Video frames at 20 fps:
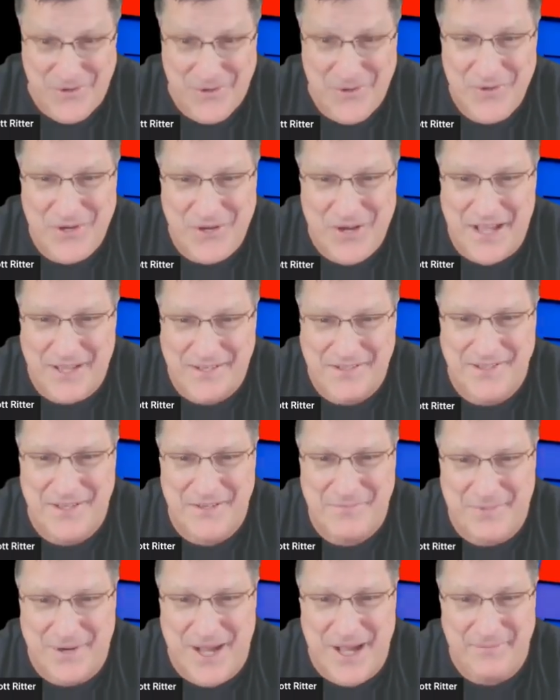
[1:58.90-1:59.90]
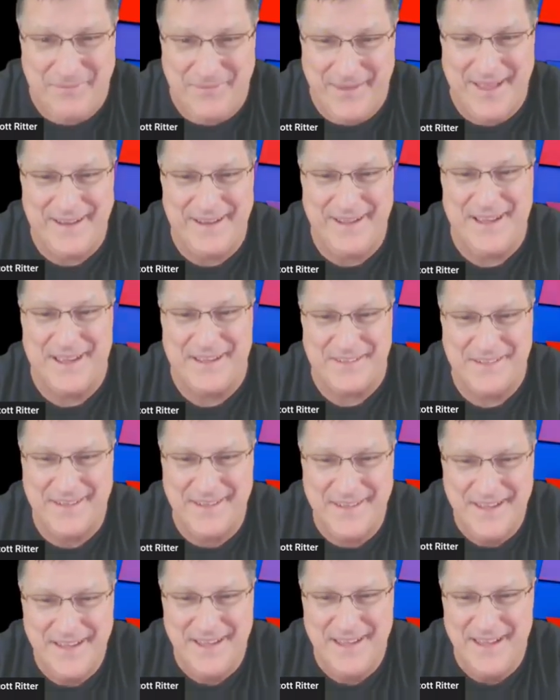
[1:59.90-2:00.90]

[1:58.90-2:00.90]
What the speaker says: you caused this problem, not us.